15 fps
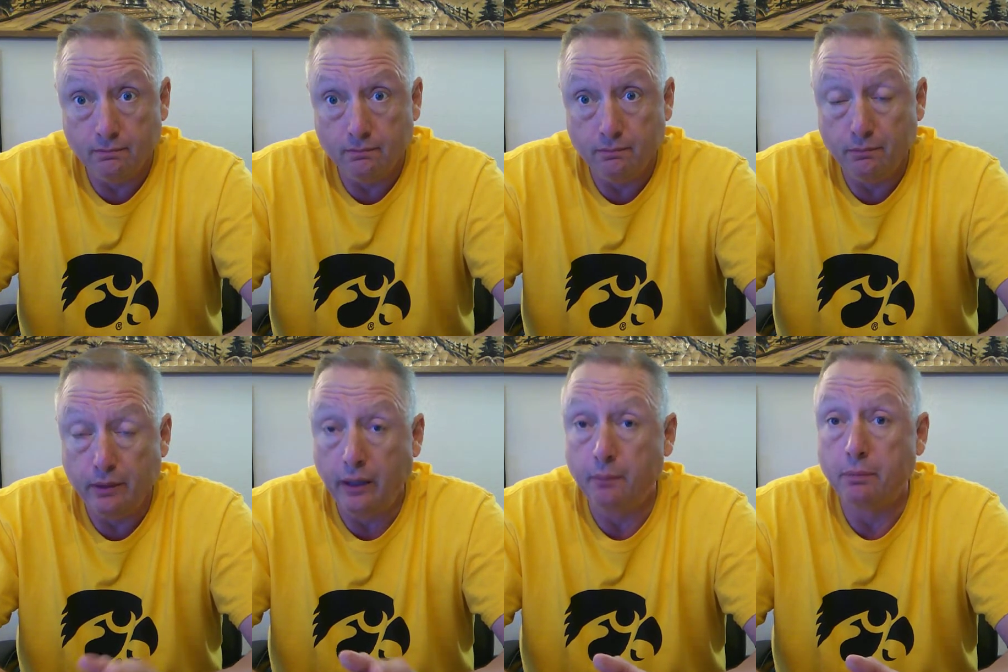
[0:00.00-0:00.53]

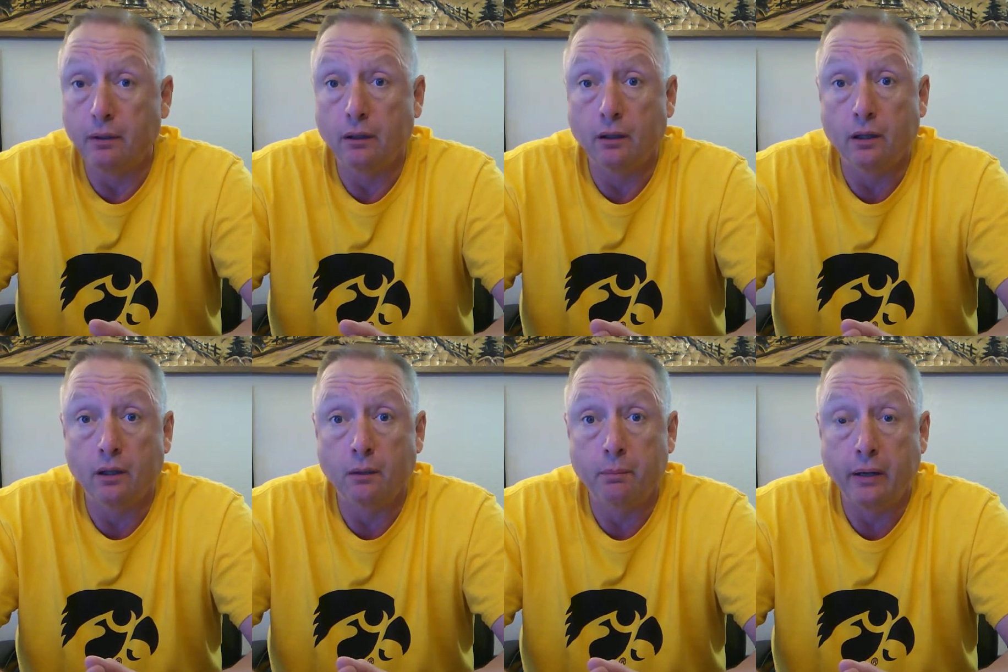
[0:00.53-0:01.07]
people
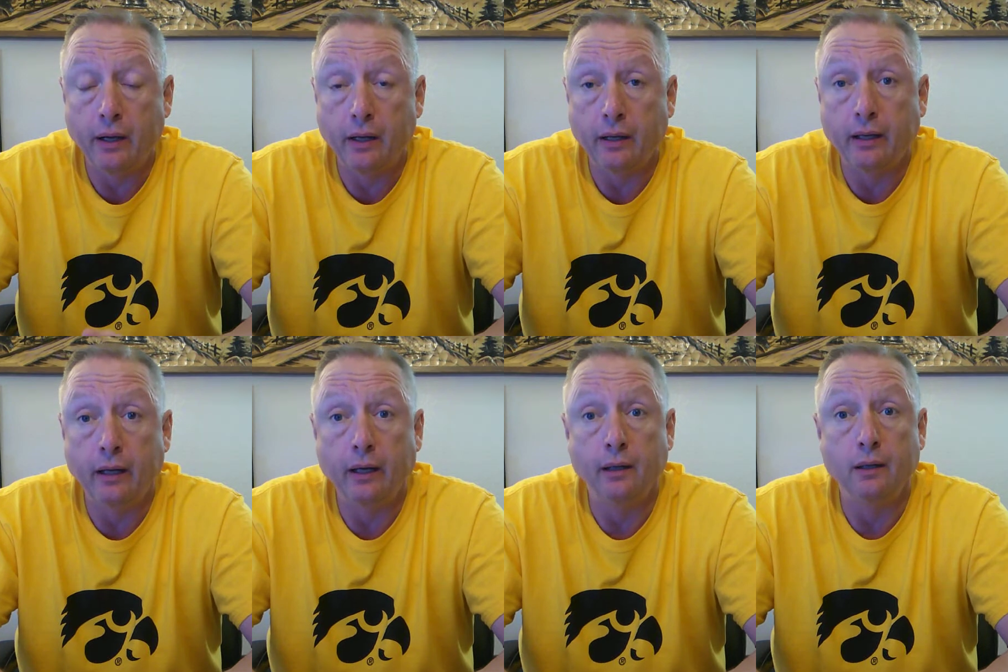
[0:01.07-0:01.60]
are
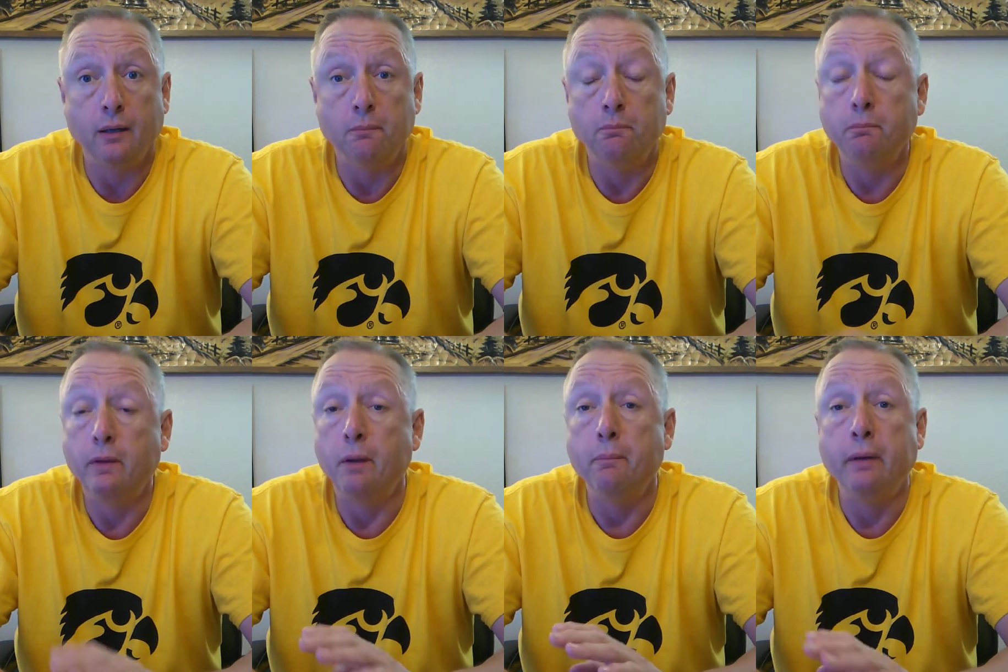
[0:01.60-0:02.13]

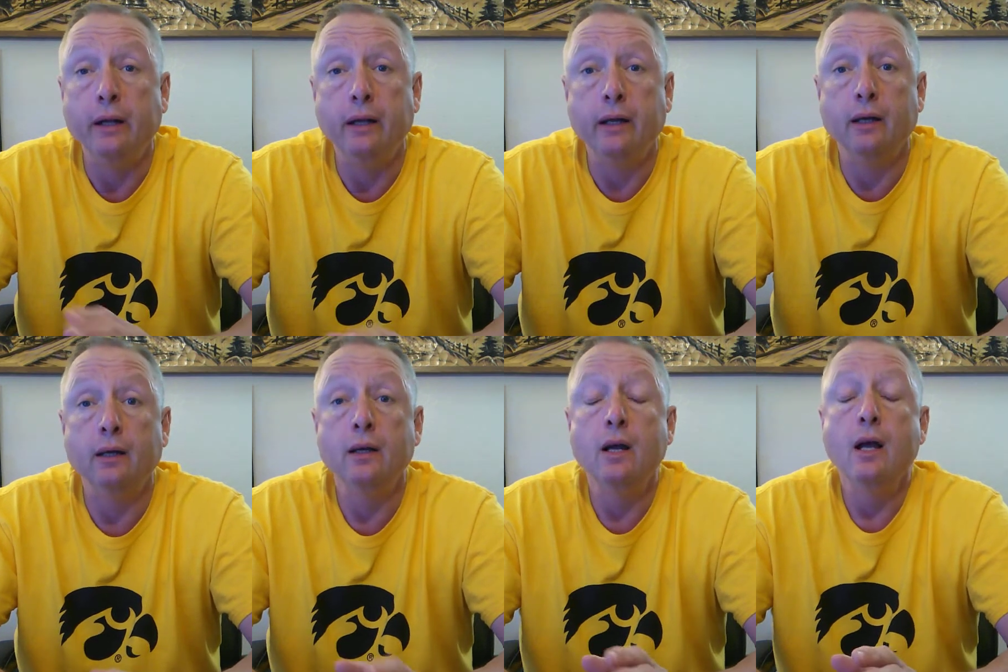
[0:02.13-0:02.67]
panicking. The
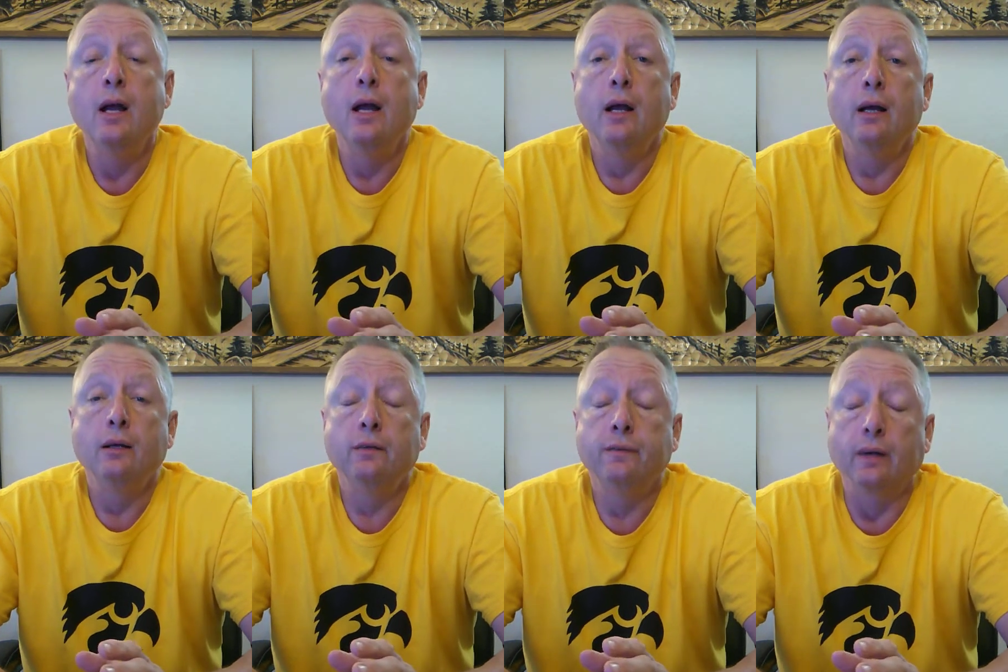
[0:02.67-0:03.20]
media
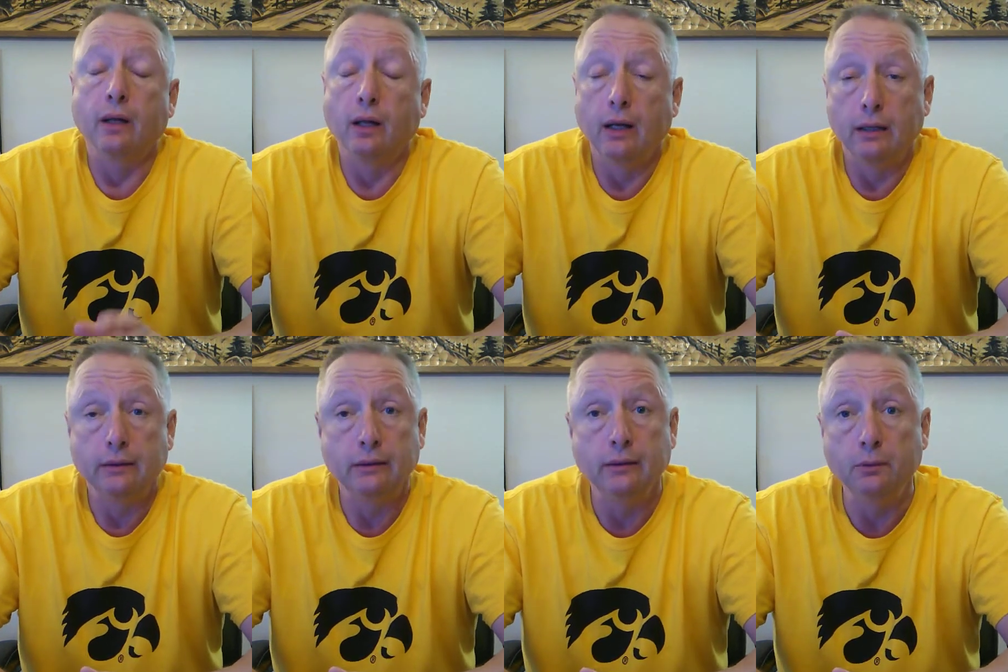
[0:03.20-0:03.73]
for the
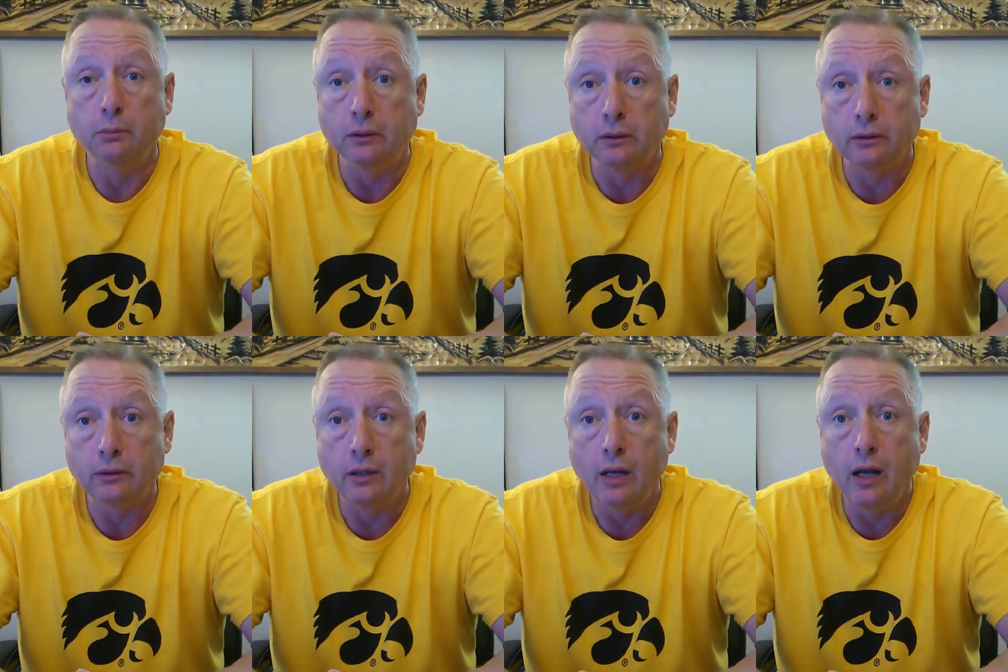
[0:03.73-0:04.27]
last 2
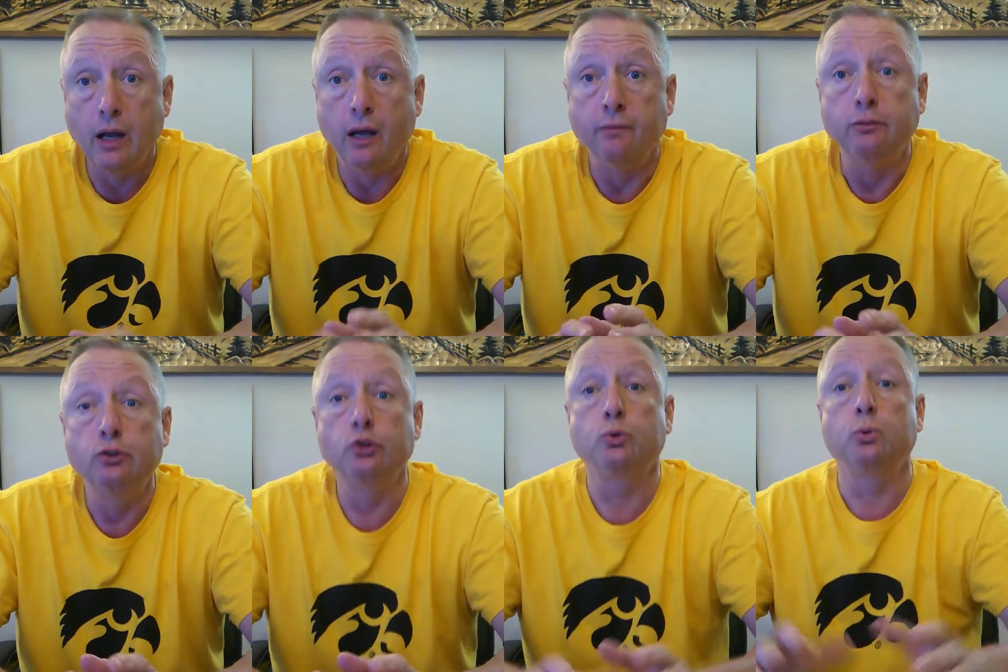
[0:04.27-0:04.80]
months
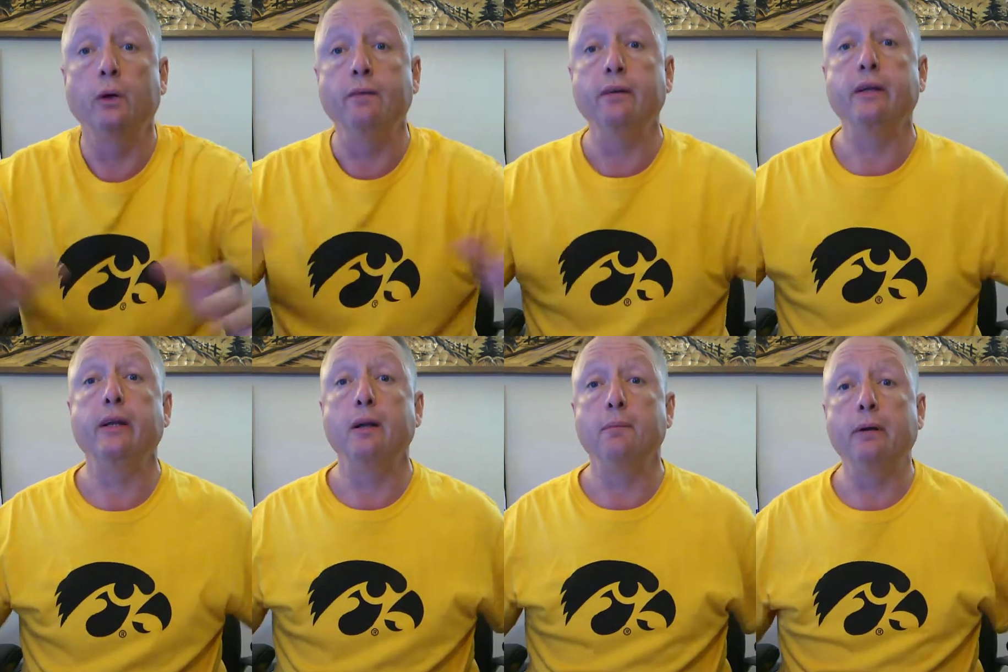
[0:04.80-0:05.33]
have
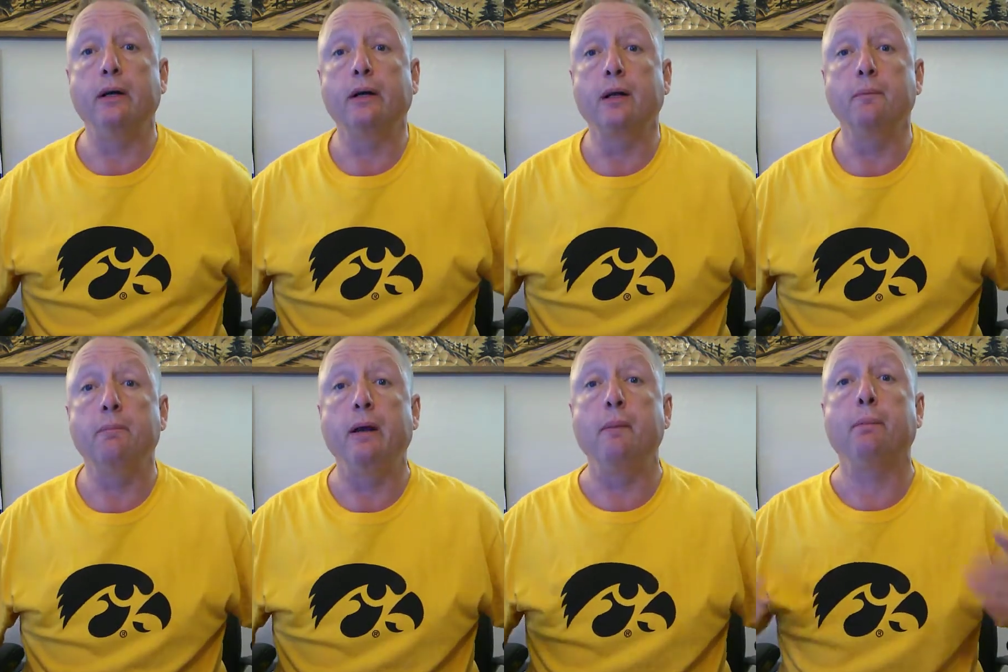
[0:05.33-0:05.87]
driven the
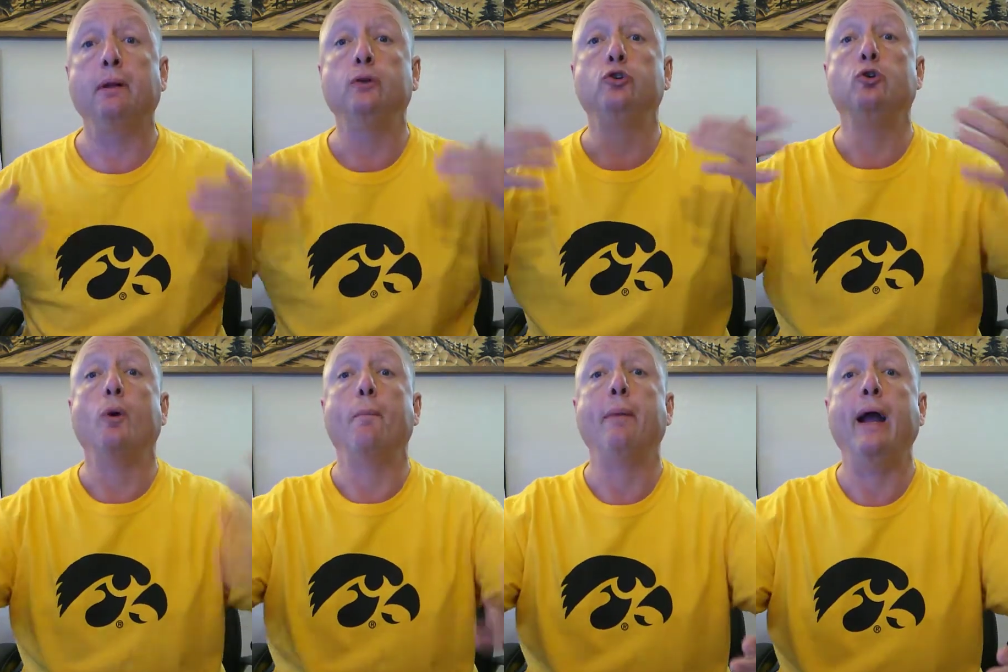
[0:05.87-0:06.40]
American people
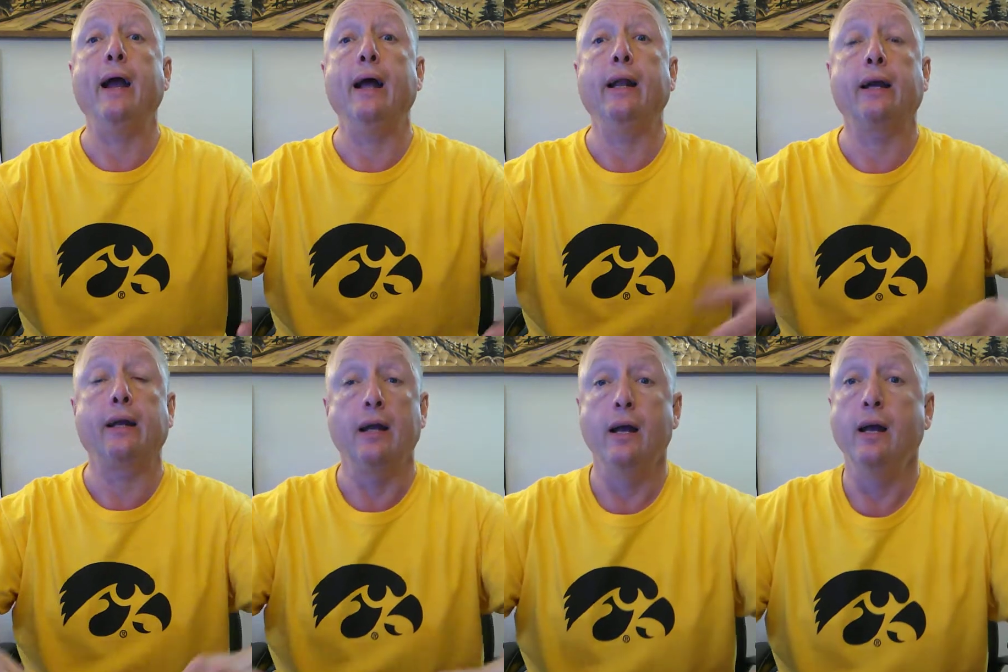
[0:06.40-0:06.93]
into a
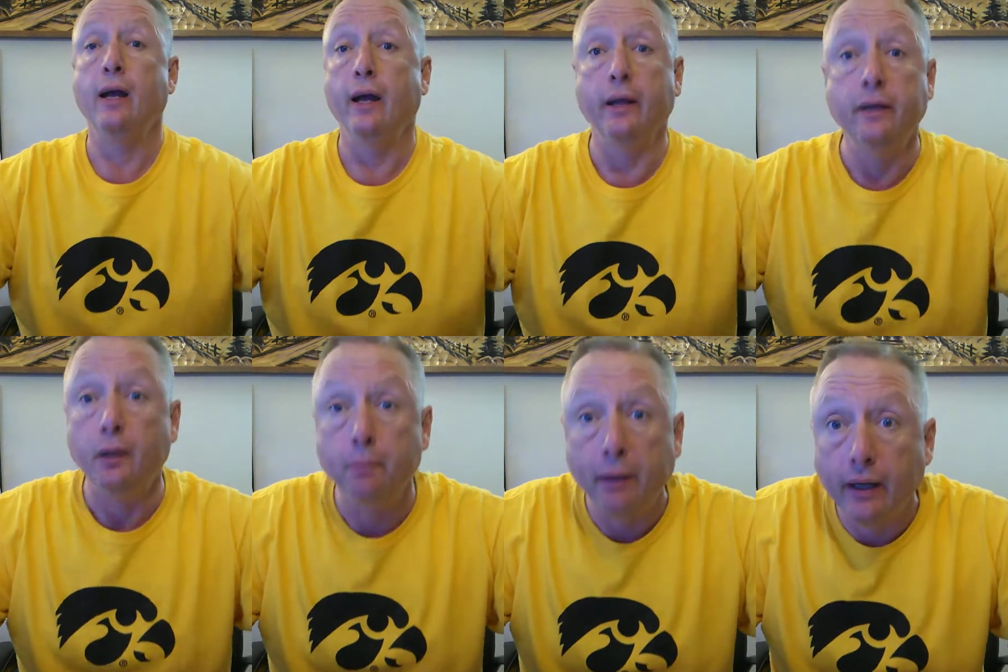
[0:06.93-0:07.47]
panic, and
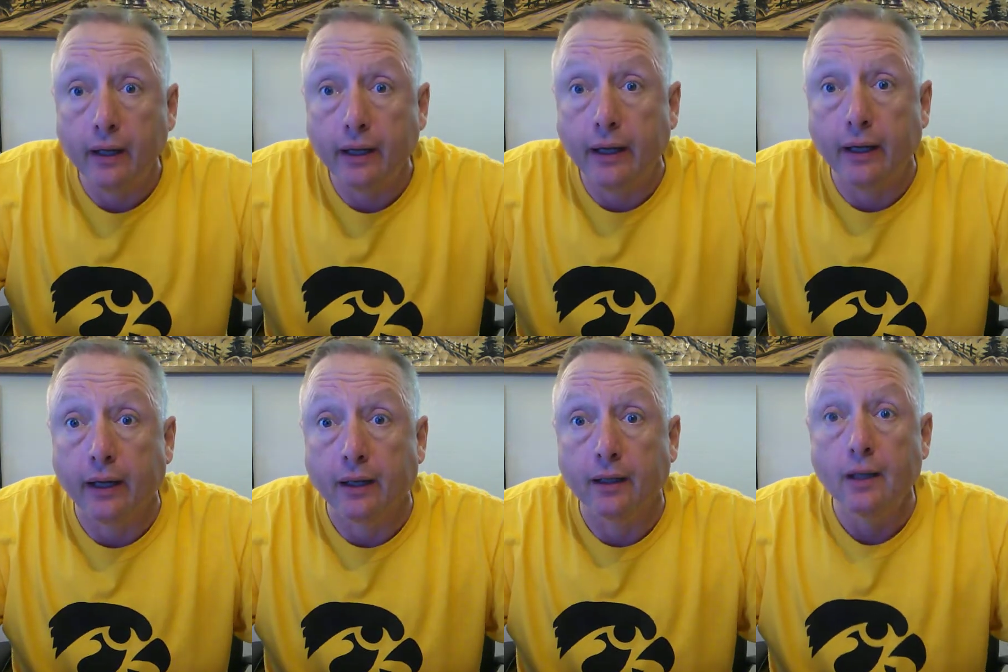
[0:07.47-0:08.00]
they're
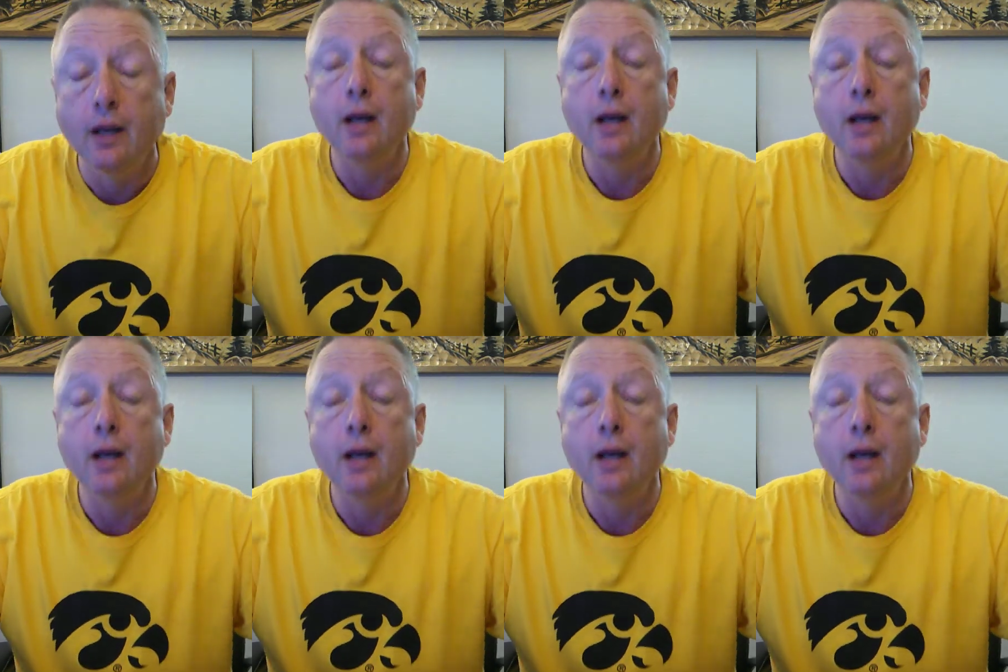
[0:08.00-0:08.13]
panicking.